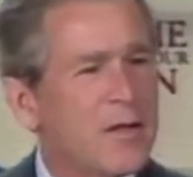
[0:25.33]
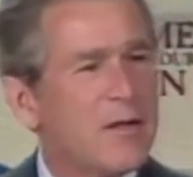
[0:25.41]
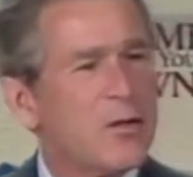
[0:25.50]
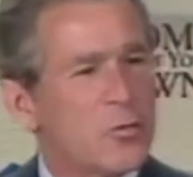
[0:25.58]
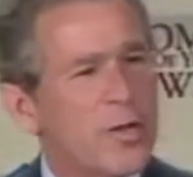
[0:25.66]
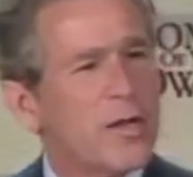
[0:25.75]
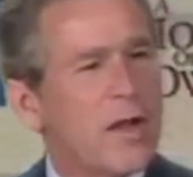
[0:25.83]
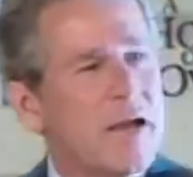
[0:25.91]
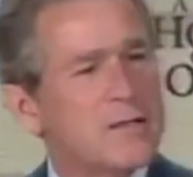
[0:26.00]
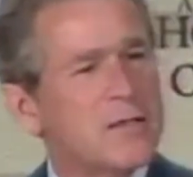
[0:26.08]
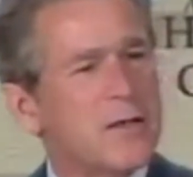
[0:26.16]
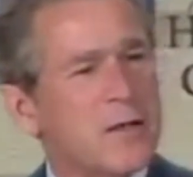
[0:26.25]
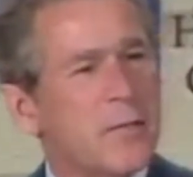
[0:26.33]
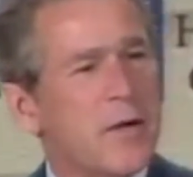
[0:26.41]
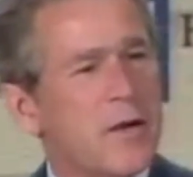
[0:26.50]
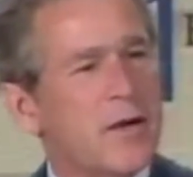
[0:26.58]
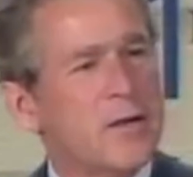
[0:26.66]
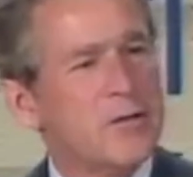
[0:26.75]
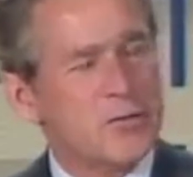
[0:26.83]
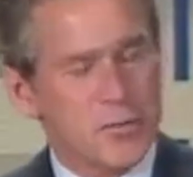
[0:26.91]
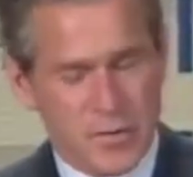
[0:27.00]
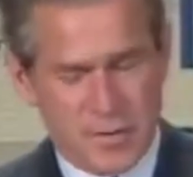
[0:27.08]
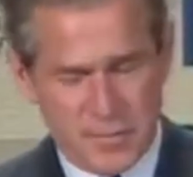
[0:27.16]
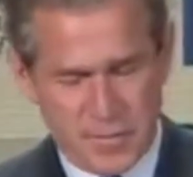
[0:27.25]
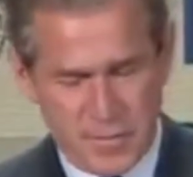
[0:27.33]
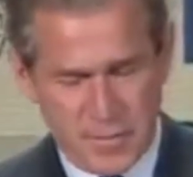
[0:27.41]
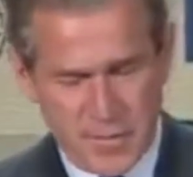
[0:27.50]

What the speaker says: you're realizing the American dream.